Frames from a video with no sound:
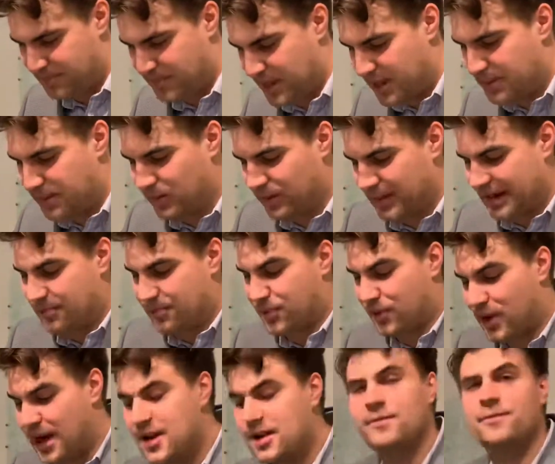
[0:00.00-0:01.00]
people that are
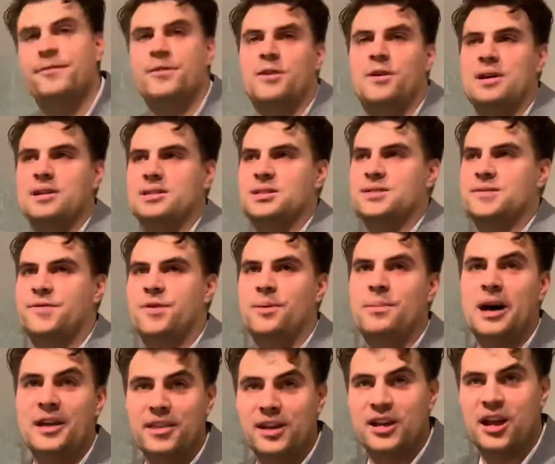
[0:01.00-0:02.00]
praying for us from
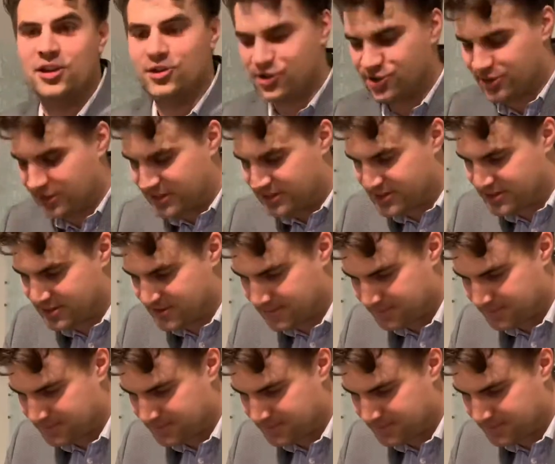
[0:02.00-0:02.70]
other countries.